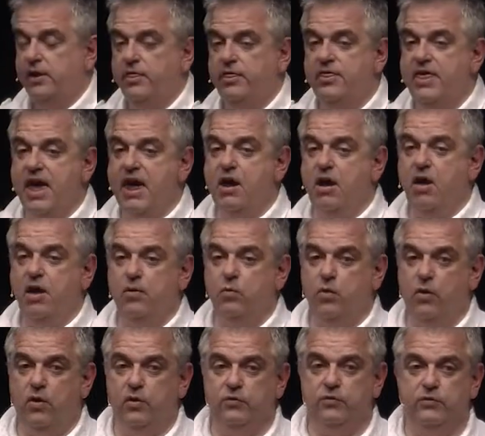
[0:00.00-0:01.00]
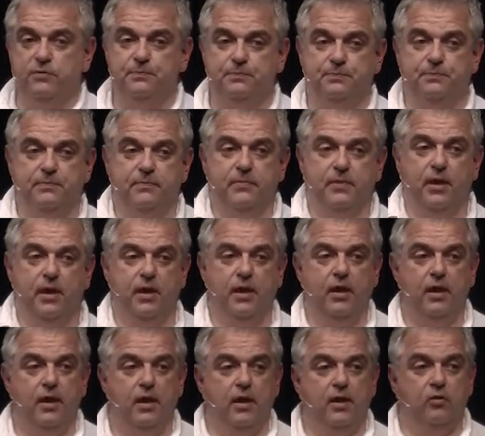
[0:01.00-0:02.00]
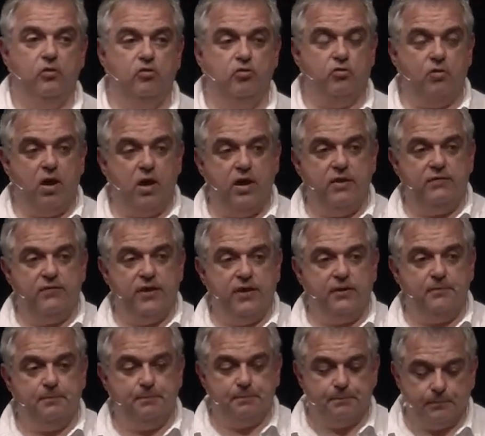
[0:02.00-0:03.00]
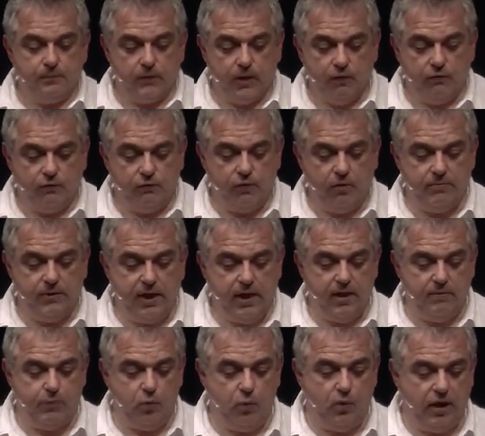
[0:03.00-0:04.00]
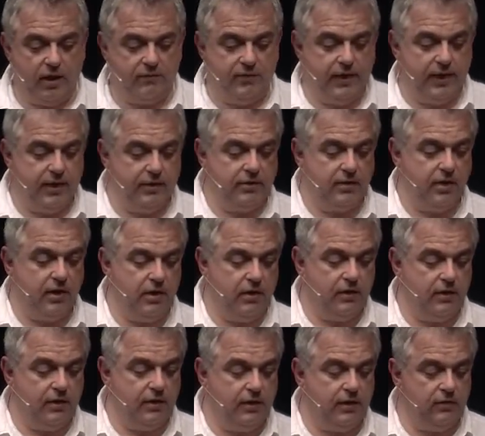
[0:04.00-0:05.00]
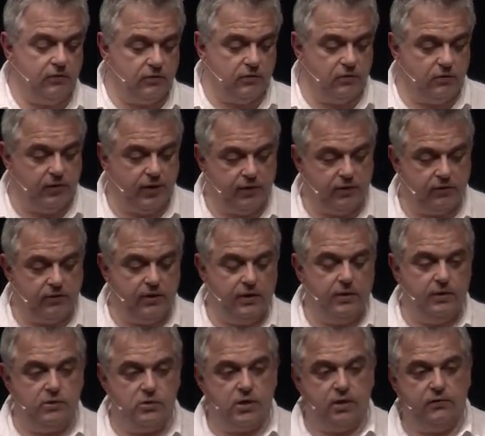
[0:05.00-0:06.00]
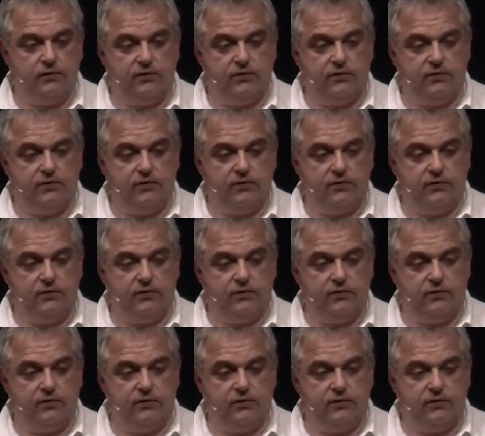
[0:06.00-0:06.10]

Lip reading: There I was, driving from the airport, having had the hug and kiss because we hadn't seen each other